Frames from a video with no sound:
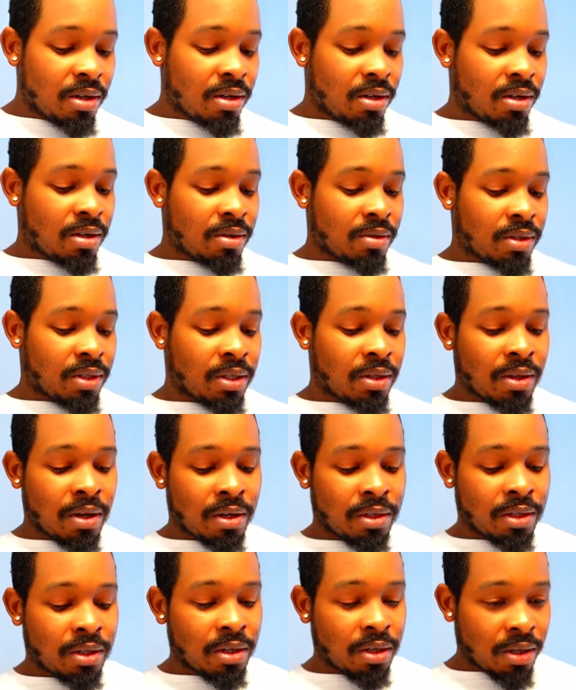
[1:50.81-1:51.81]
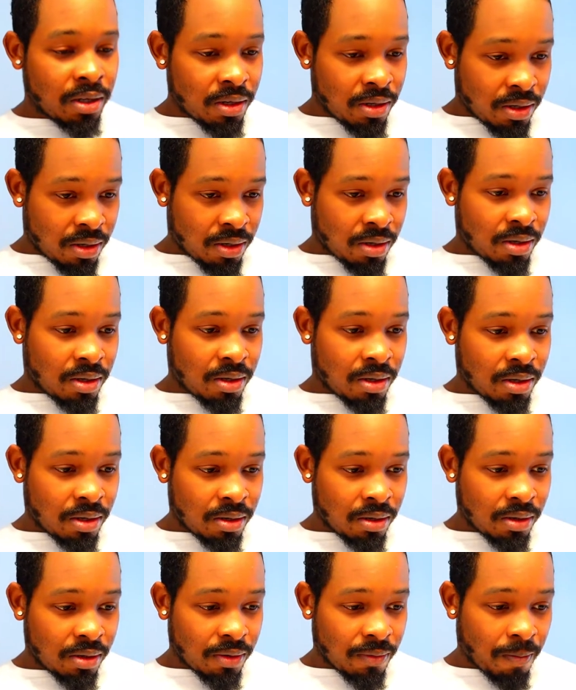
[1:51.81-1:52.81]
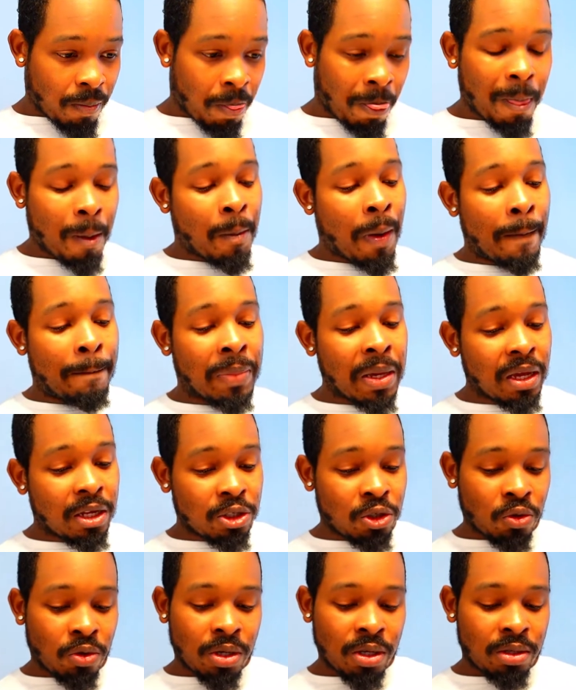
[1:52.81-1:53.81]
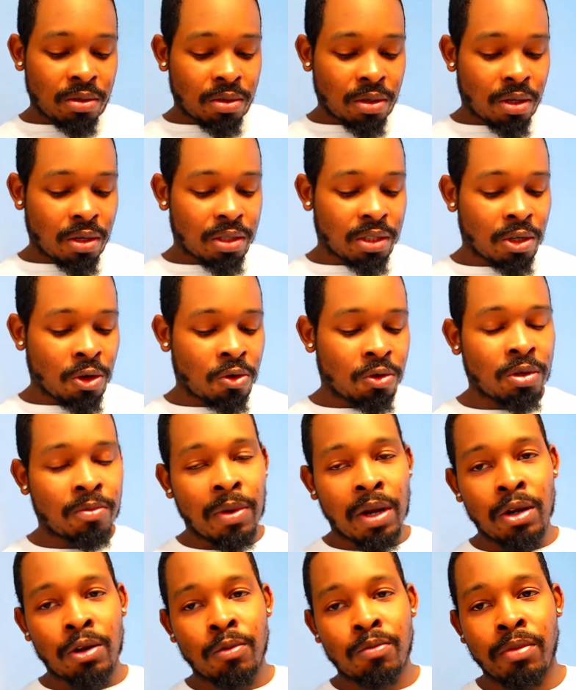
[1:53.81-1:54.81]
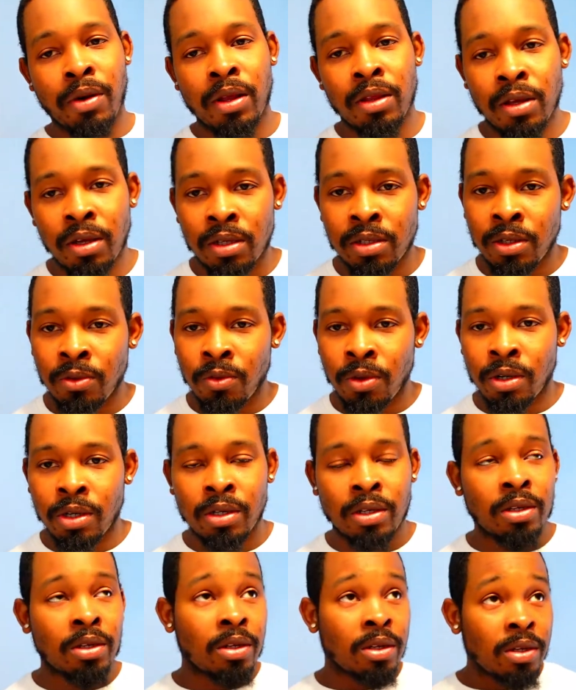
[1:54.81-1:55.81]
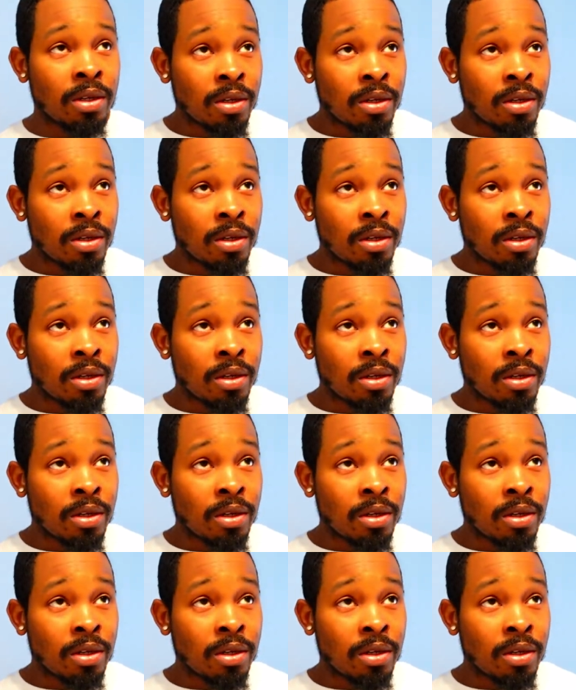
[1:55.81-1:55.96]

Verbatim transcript: You know what I'm saying? They're taken, and then my big toy, you know, I sold to my little brother because he wanted it.